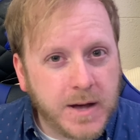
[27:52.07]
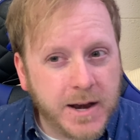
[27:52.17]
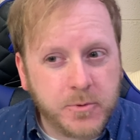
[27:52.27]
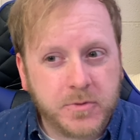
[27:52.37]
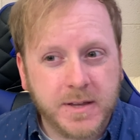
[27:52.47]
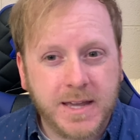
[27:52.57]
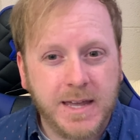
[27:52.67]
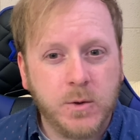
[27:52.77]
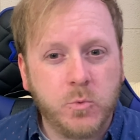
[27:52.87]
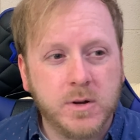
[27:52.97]
I don't think
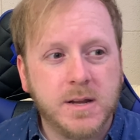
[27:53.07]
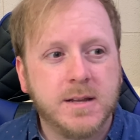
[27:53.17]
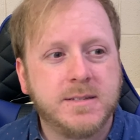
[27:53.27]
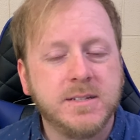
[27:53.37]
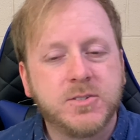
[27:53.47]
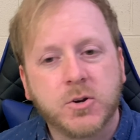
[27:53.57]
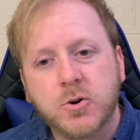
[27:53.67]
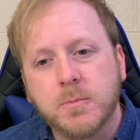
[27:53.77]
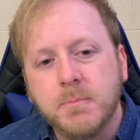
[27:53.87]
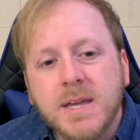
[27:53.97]
it would
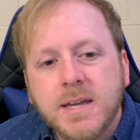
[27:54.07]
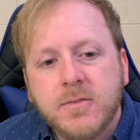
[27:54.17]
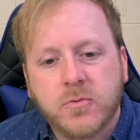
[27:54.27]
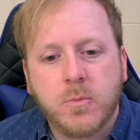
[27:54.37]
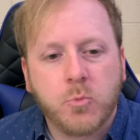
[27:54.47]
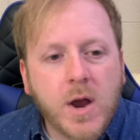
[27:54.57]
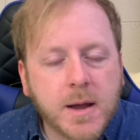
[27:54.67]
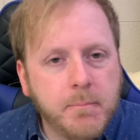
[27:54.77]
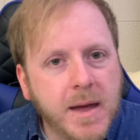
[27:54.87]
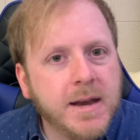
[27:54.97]
deter me from
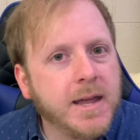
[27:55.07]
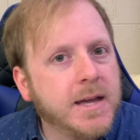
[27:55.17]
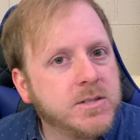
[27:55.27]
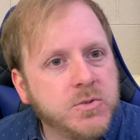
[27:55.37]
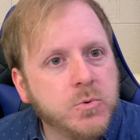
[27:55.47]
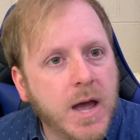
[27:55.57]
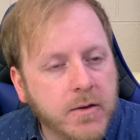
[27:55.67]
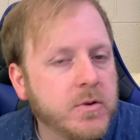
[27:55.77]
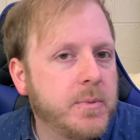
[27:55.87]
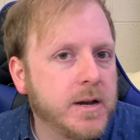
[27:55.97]
recommending it to
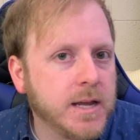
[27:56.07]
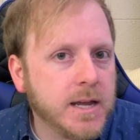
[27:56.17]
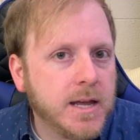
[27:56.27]
everybody